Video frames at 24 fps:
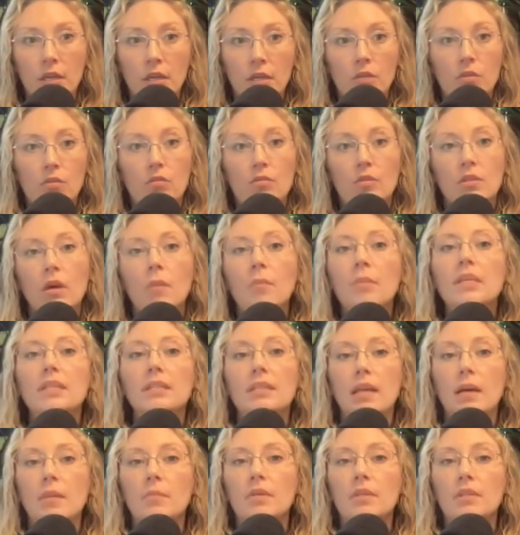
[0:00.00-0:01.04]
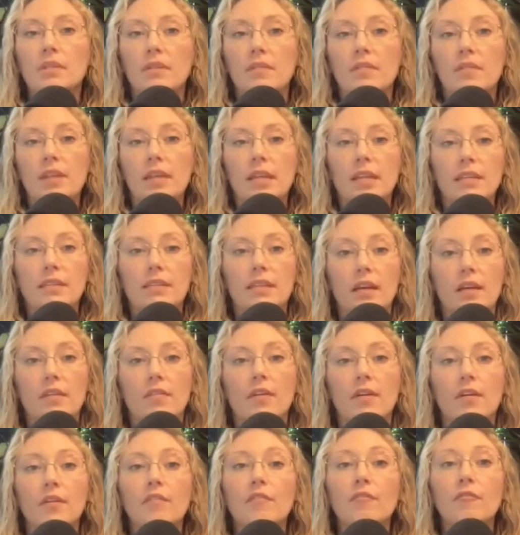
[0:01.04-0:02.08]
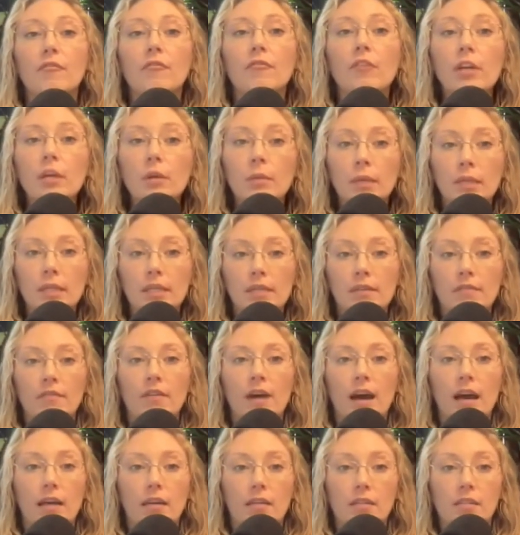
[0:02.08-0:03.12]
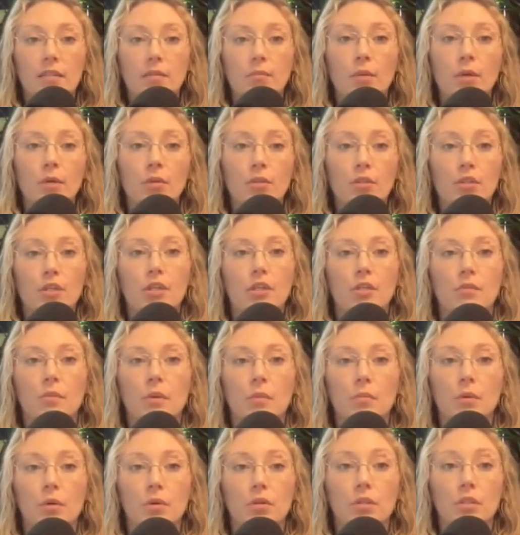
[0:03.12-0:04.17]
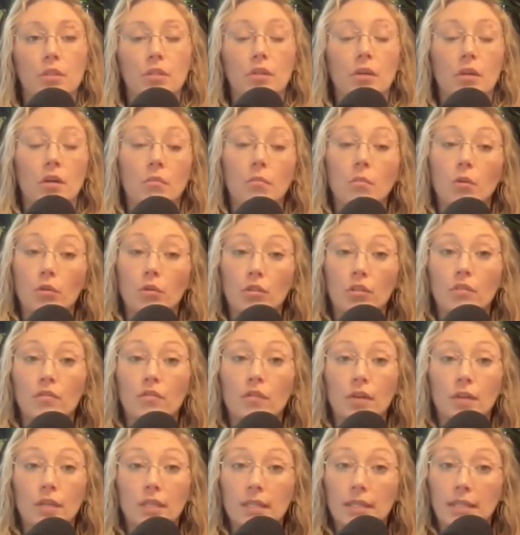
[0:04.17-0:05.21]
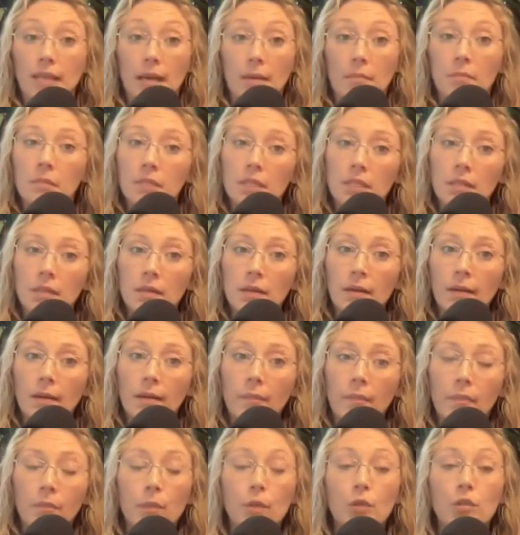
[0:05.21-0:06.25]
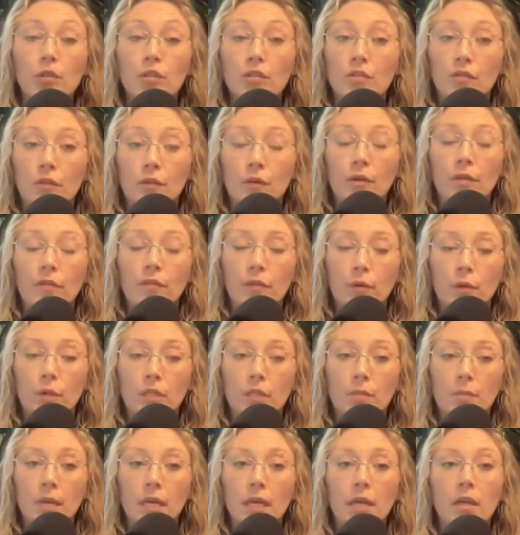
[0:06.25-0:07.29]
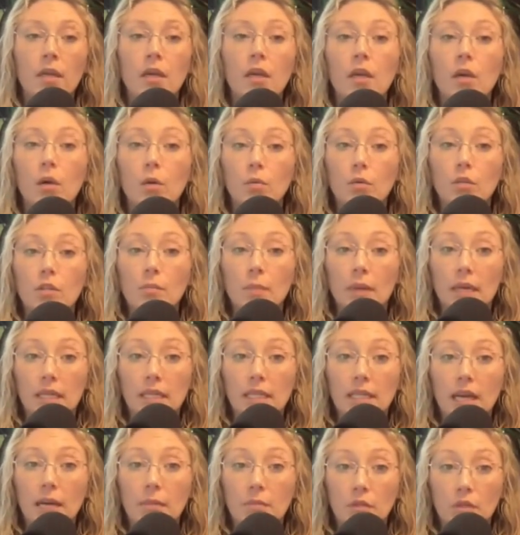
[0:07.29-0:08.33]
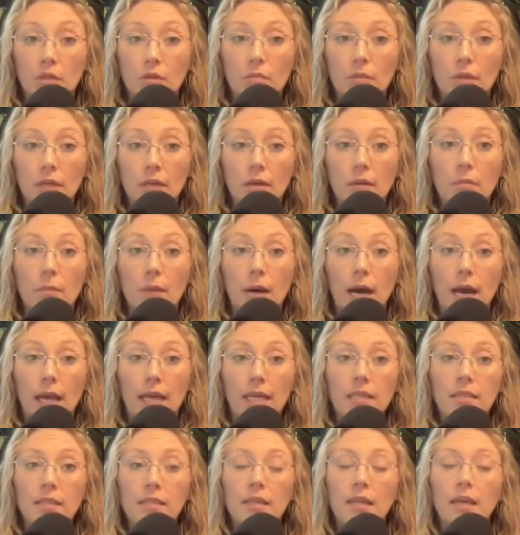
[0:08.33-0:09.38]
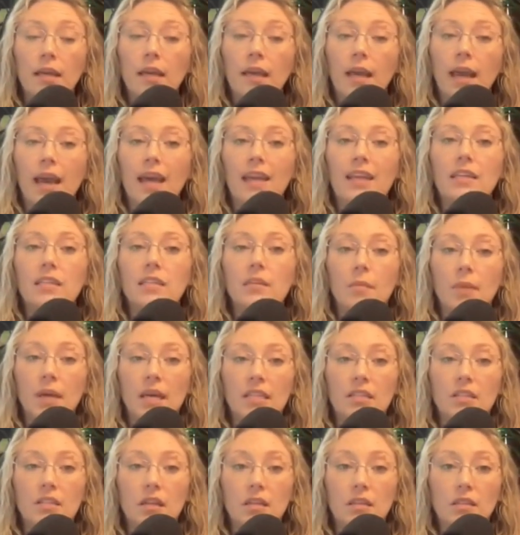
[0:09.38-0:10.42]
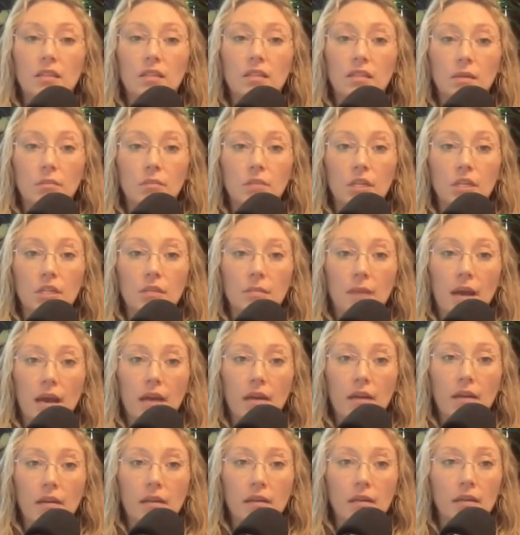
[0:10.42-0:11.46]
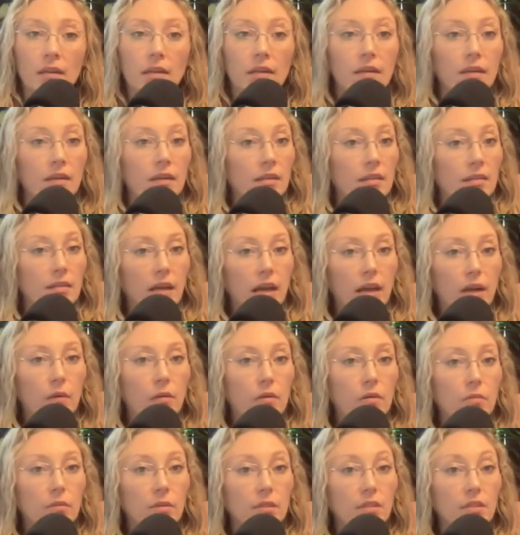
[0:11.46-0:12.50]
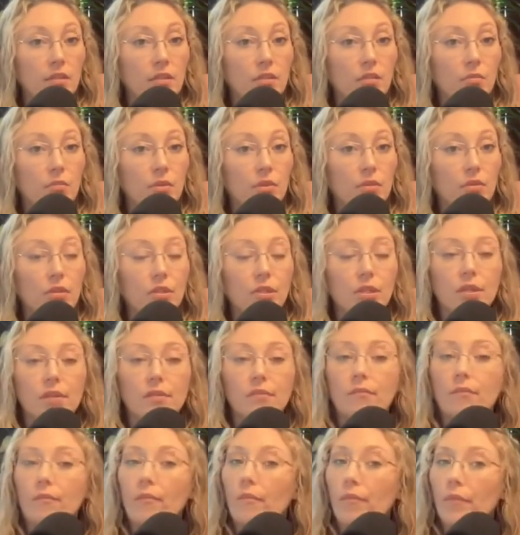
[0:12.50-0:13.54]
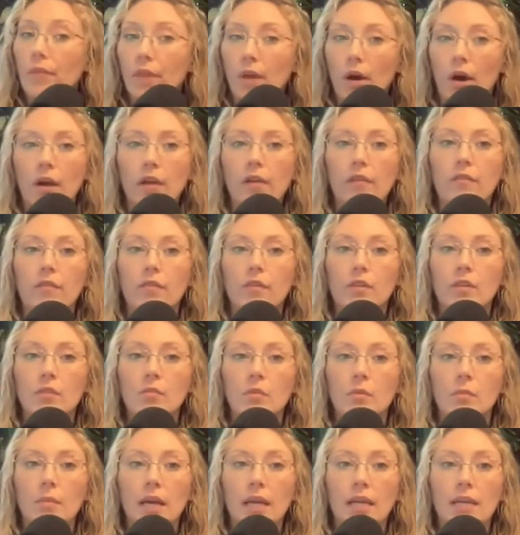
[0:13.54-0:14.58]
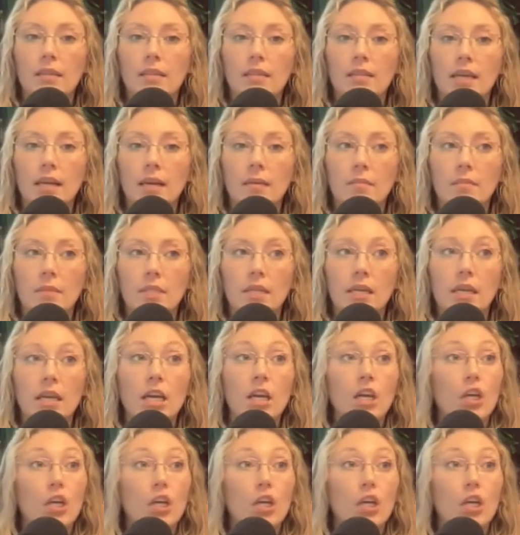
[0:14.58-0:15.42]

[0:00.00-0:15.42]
So some examples of things that are very frequently filed in post-judgment motions are motions for contempt, motions for enforcement, which many times could be combined, and it depends on the subject matter, because equitable distribution, not enforceable by contempt.